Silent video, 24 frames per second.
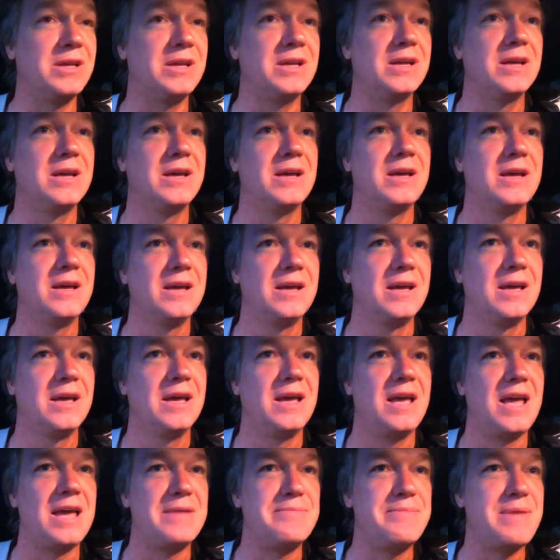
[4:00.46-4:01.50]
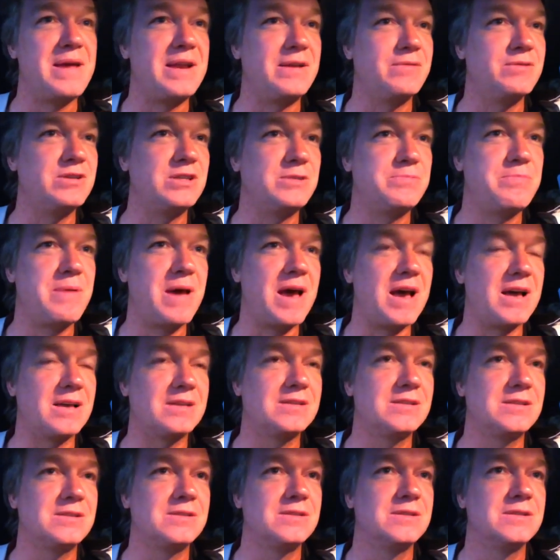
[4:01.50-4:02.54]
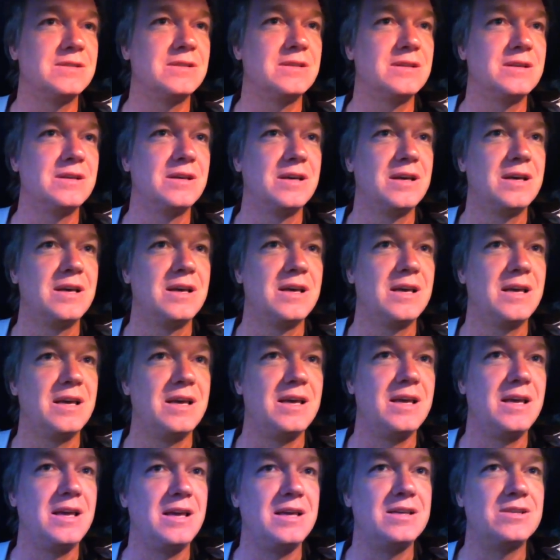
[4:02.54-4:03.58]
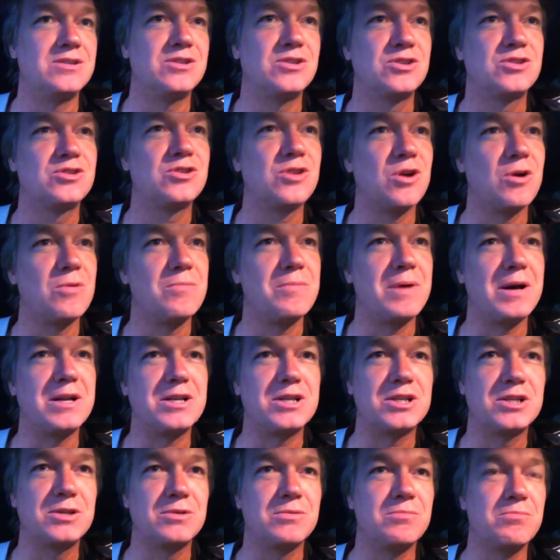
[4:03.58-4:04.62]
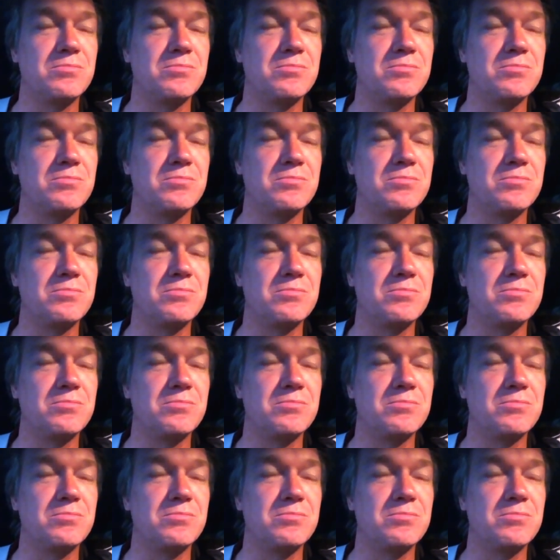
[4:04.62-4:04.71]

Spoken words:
in many respects, is so much